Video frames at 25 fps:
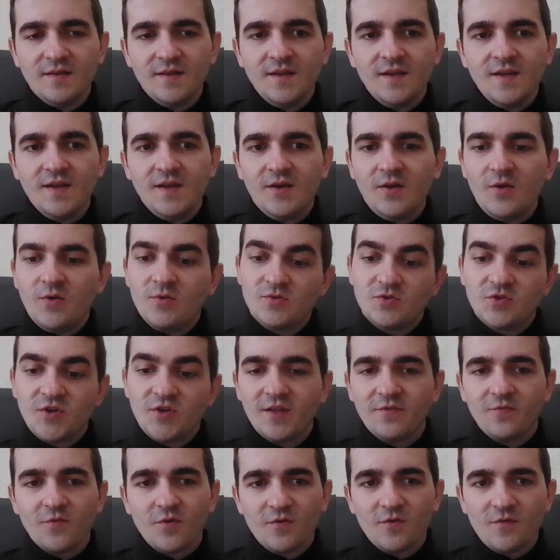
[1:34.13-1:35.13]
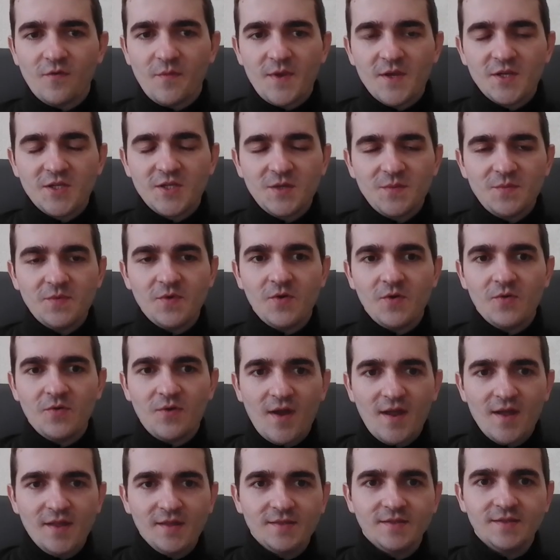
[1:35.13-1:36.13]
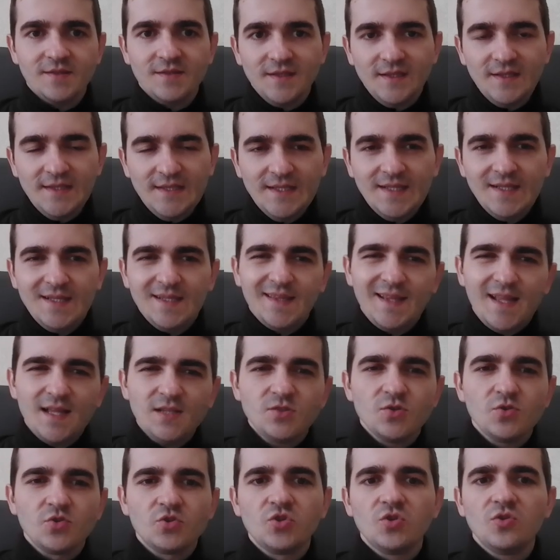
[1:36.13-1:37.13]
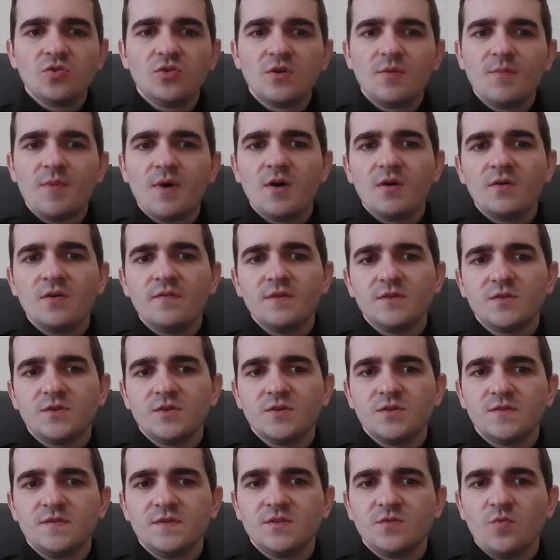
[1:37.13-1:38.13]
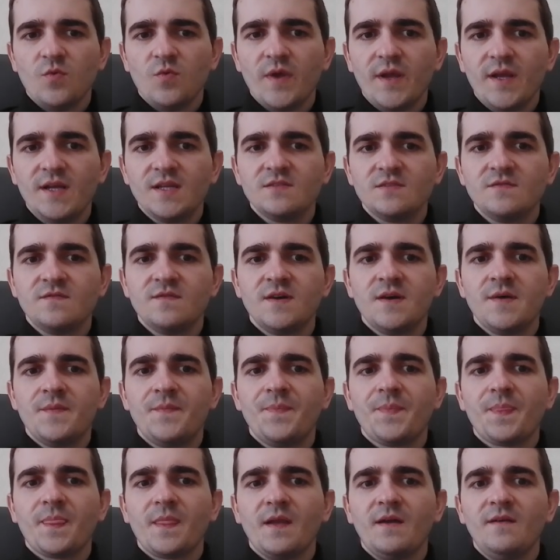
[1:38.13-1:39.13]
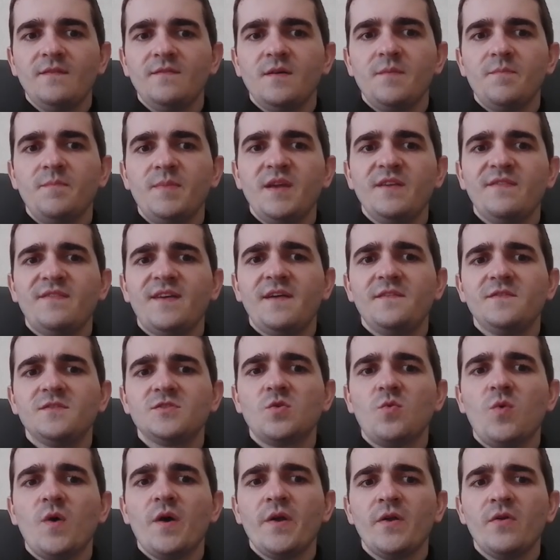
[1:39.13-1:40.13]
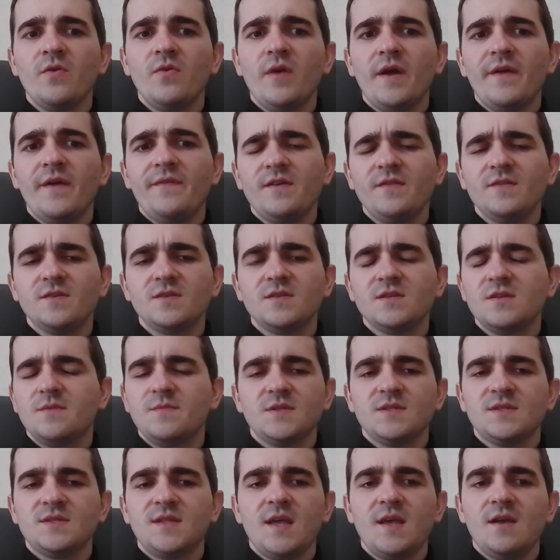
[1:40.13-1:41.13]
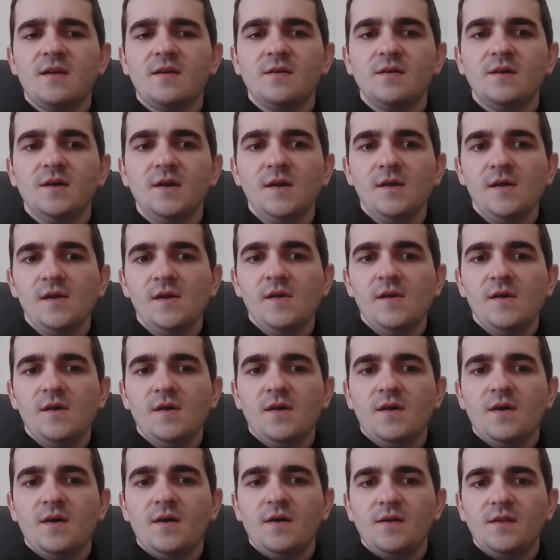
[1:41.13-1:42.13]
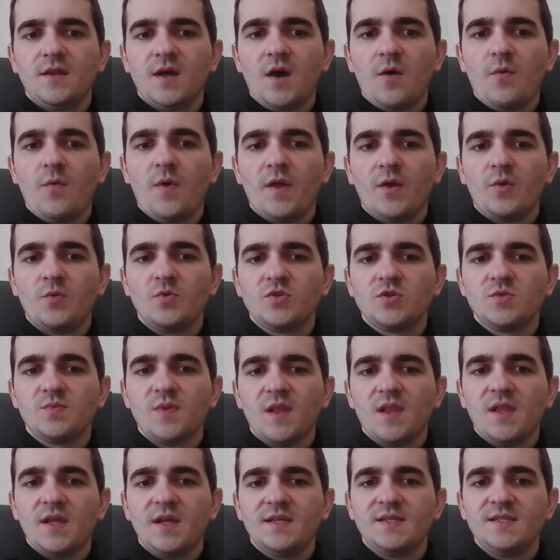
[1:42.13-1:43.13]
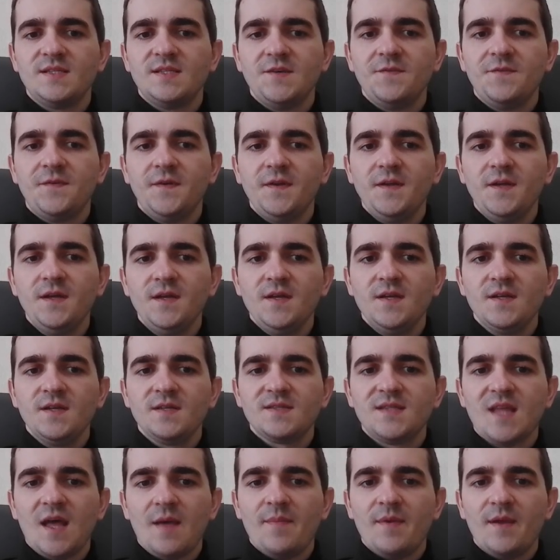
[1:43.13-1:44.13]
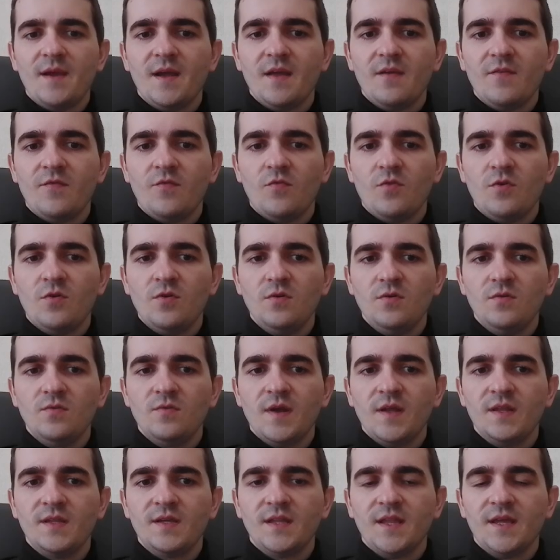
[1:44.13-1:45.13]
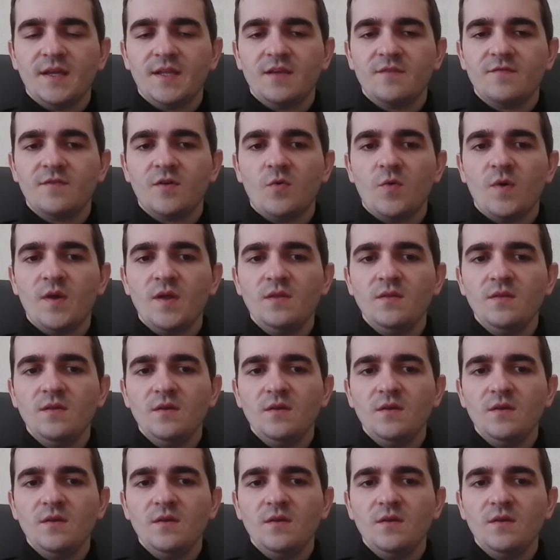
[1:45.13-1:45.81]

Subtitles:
goes straight for the bishop, alright. Not so sure about this, because this weakens the b5 square. I think this is a mistake. Now white could just play like c3, stopping a4, right, connecting the queen,